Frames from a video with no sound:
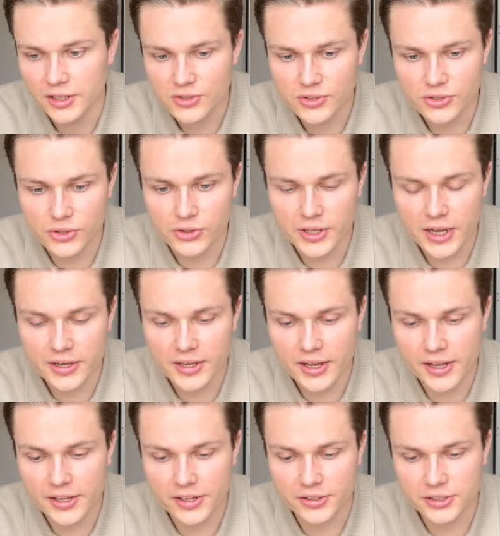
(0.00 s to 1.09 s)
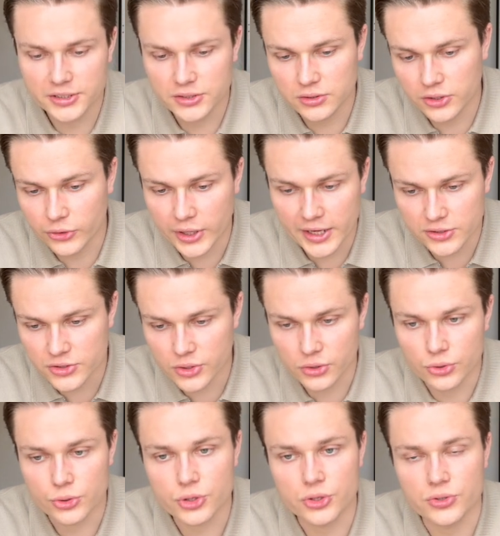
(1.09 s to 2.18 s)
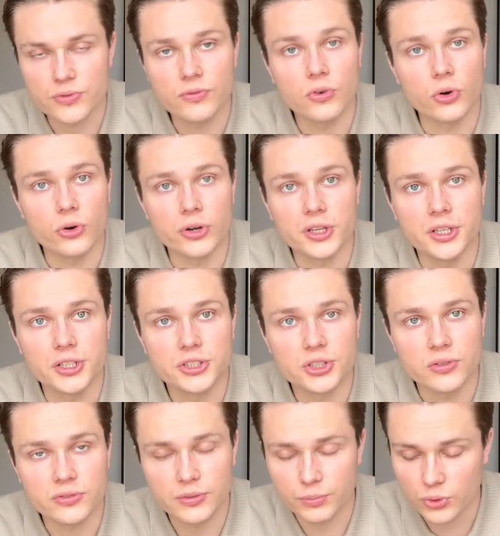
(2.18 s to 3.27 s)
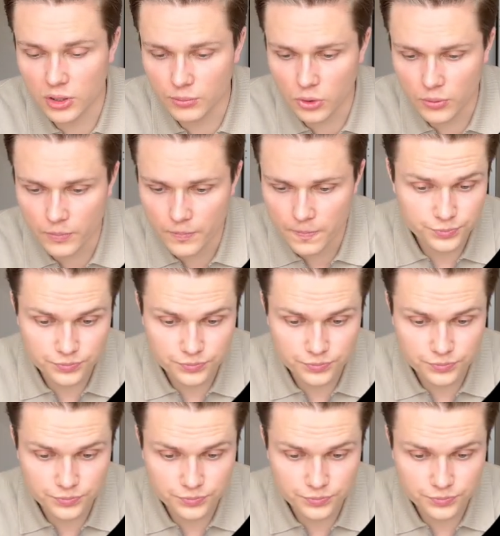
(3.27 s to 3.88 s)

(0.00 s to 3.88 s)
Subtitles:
So the idea here is to create solutions for each of the problem.